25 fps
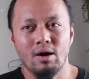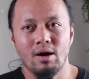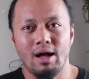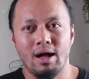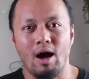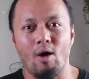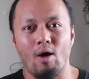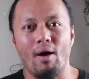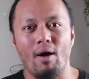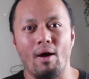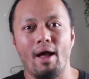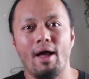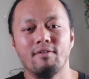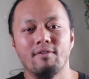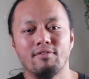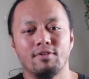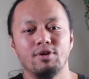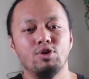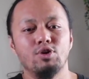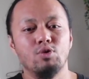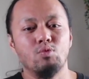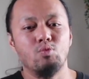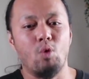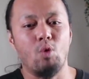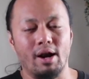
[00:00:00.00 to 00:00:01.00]
however
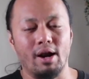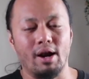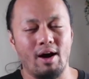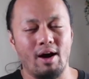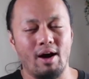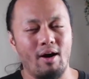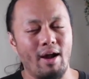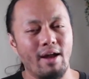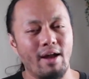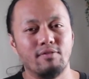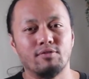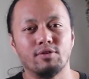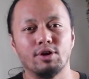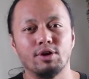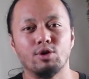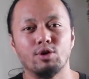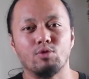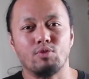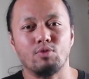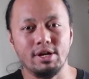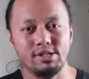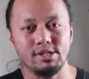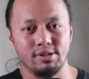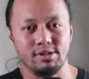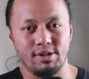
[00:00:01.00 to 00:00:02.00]
you want, however it
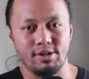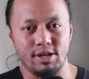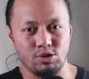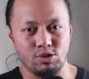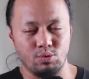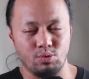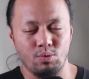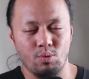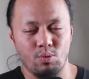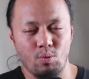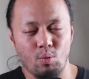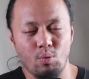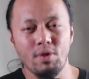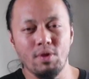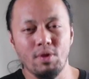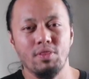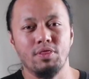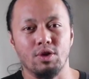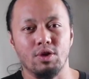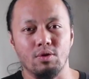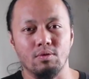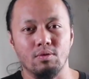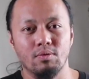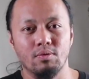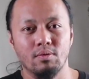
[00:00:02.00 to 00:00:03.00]
resonates with
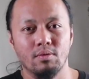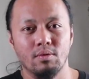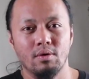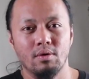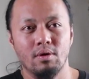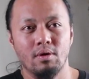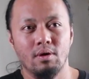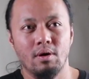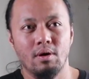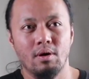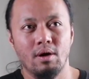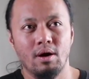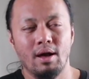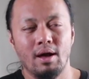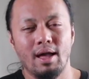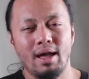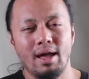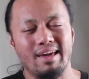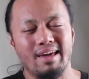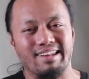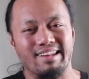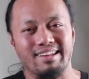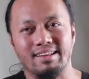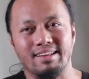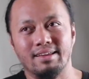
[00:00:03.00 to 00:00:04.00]
you.
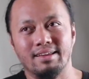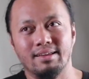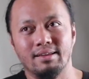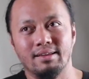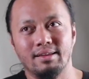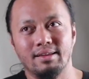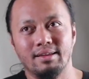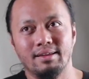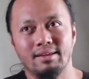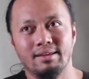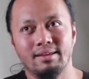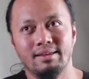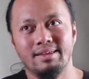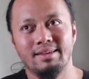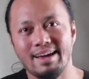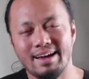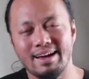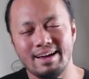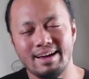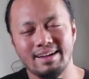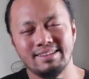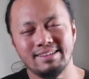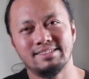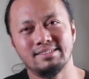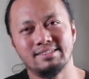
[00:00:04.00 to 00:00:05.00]
And
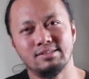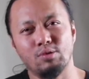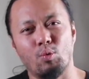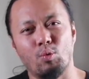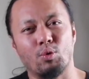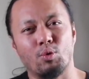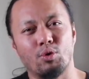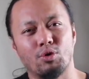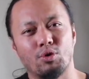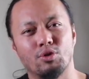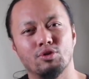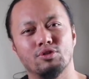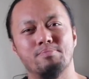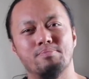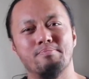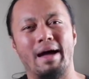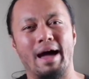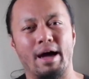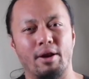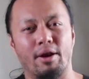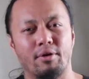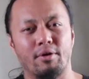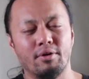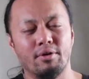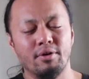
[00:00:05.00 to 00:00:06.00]
yes, the words
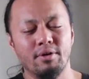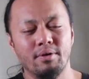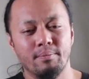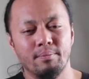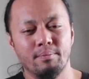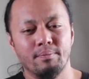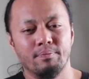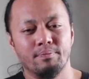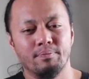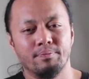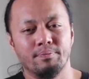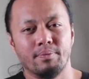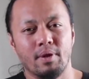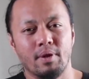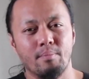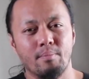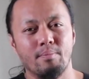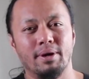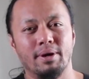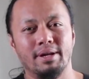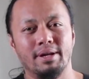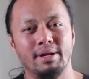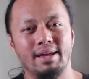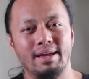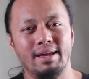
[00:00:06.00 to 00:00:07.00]
matter,
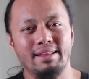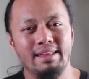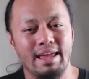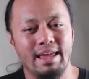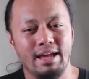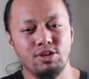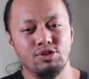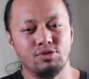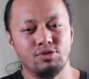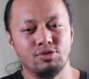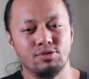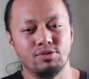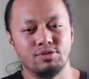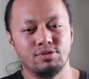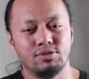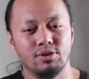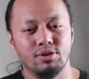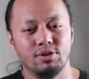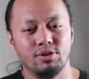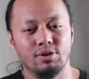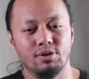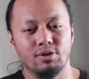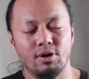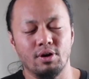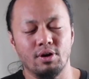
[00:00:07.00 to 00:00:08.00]
but the intentions
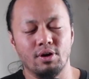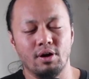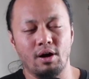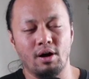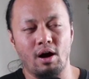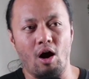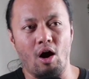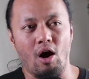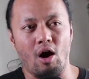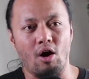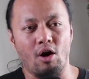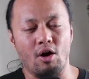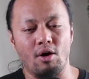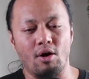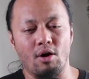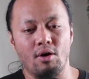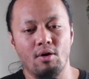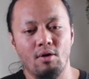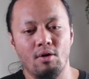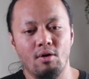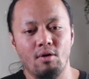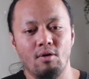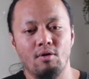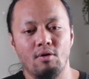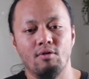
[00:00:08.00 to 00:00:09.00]
are
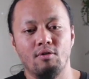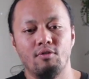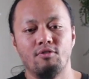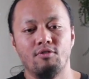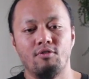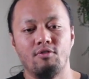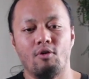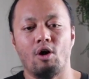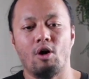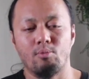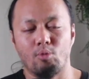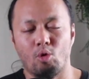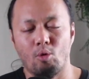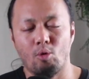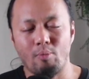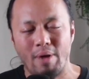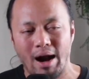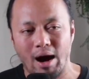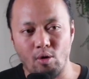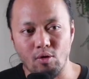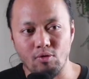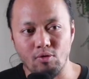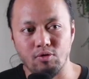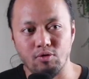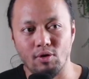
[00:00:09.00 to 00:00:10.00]
far more
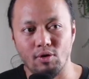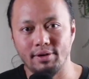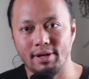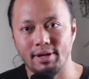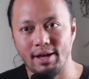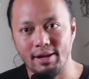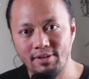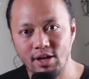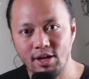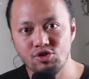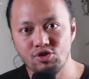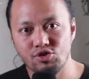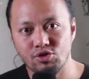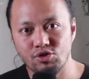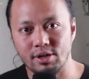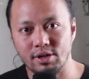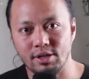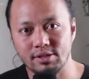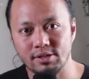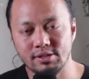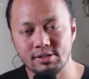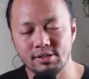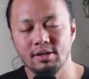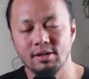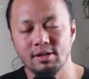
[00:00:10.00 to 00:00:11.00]
powerful. And the intention
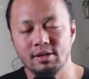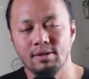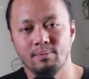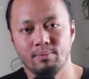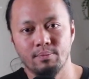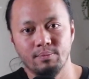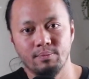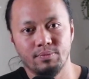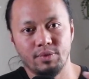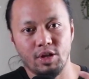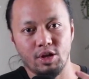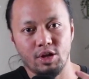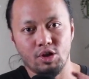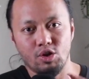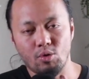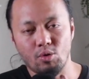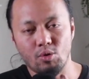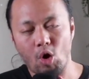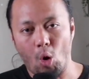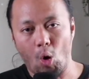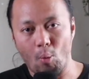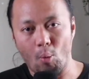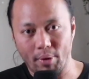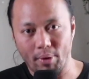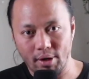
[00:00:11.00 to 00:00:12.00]
is that you're
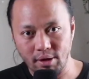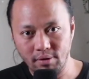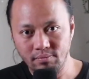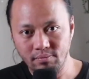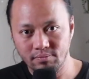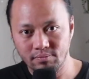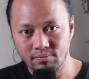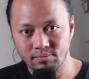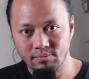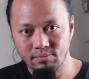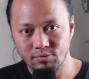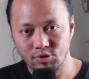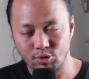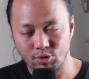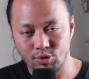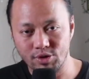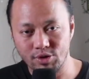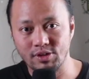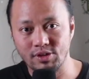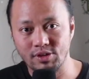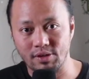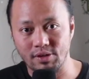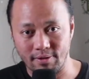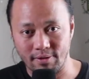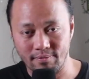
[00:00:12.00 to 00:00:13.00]
open to
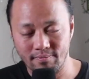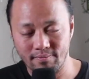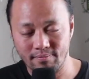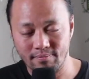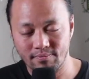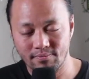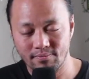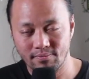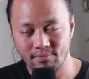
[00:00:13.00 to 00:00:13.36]
receiving,